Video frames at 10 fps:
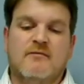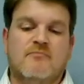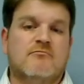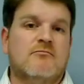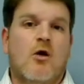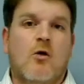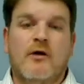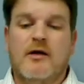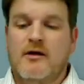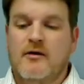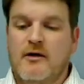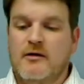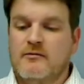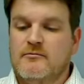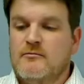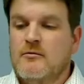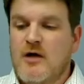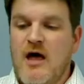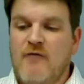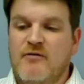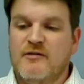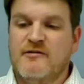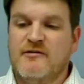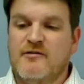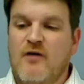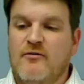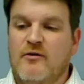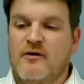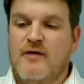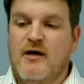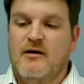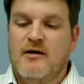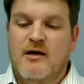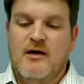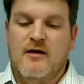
and hold a hearing, and evidence is offered in that